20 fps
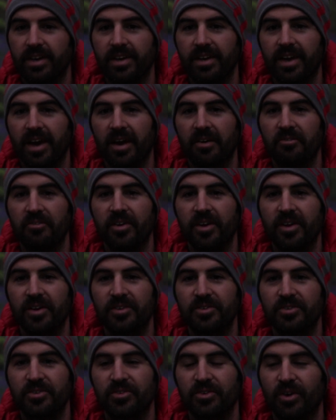yeah,
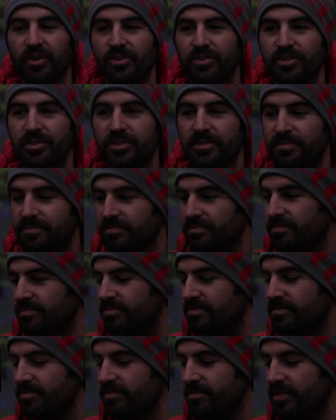fingers crossed.
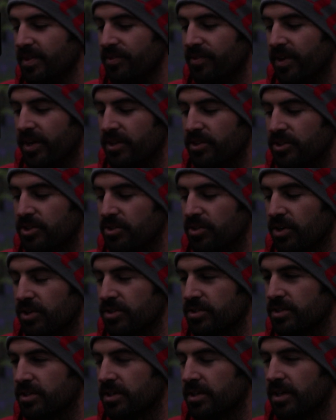Fingers
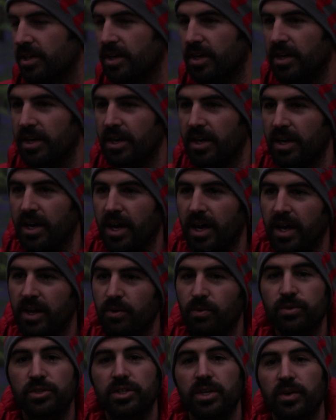crossed. And
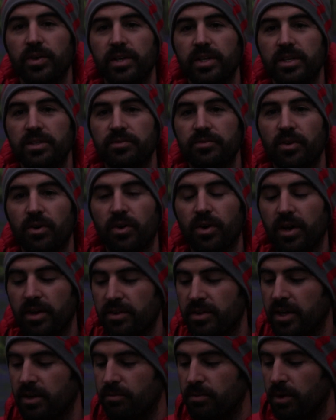also in this vlog, I
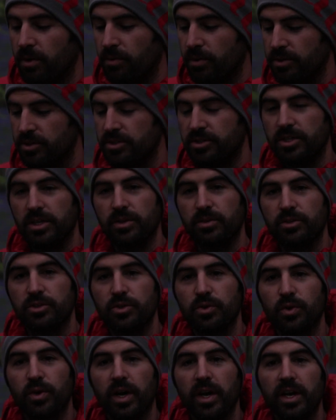think what I want to do is
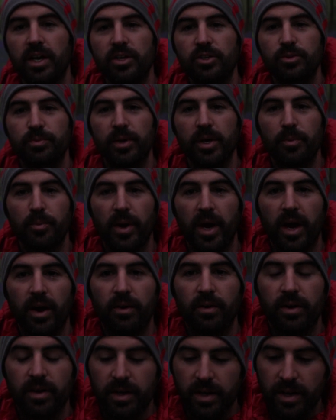talk a little bit
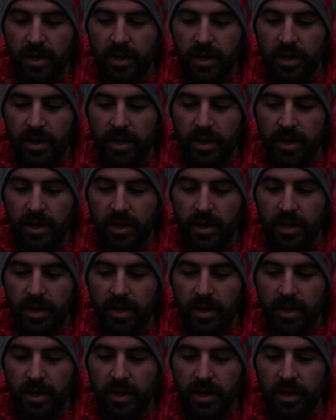about